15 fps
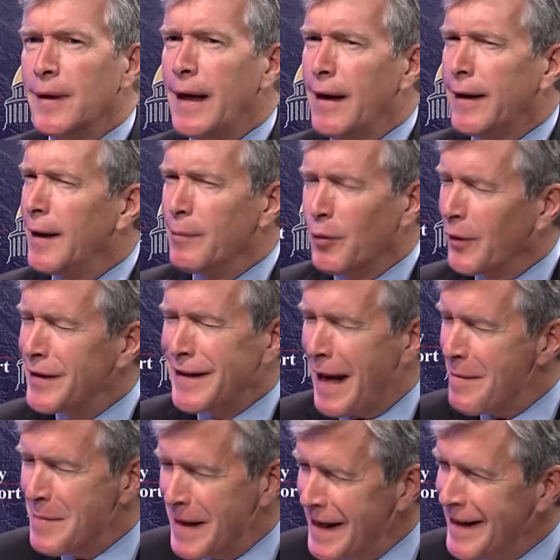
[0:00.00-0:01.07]
okay, but what does
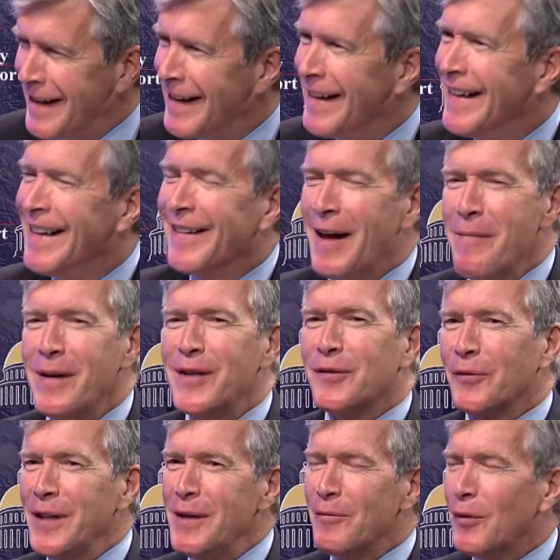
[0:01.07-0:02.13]
that mean? That means
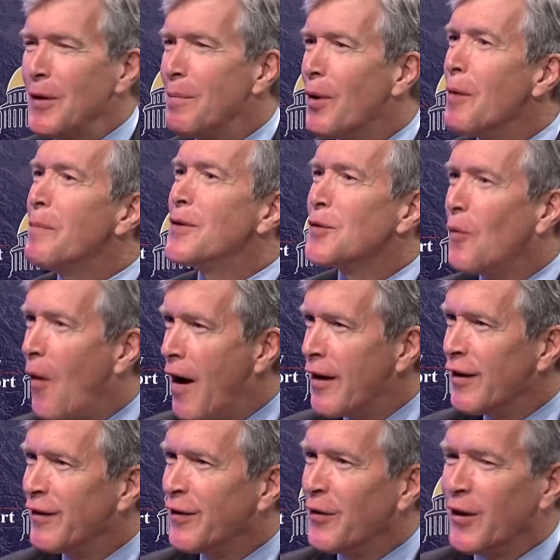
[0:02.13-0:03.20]
repurposed
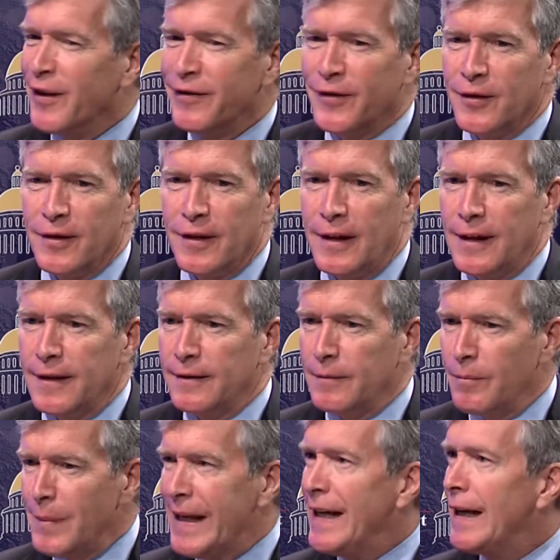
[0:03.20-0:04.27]
water for
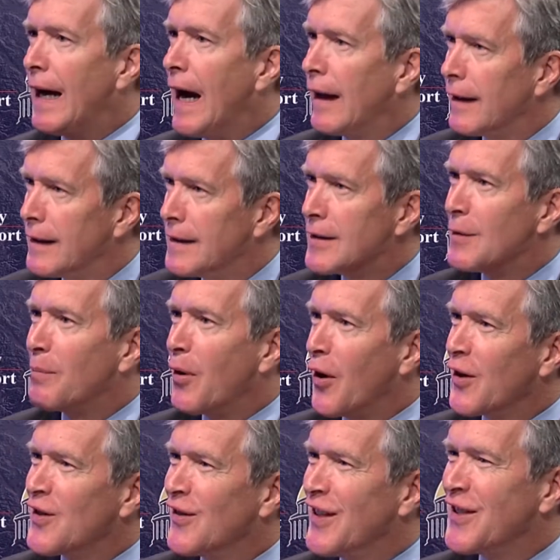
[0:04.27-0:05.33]
median islands and
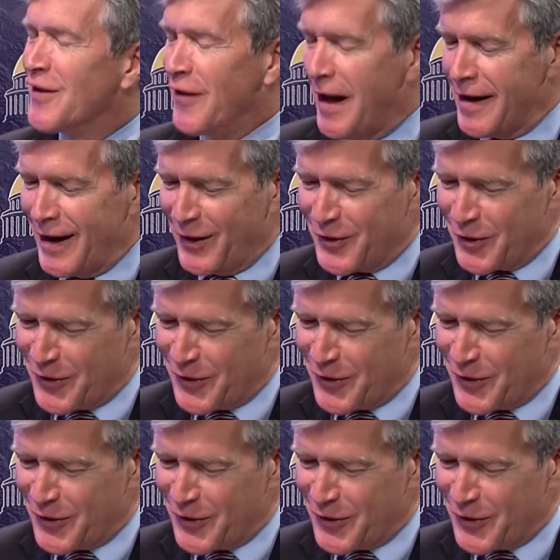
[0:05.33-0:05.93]
parks and things of that nature.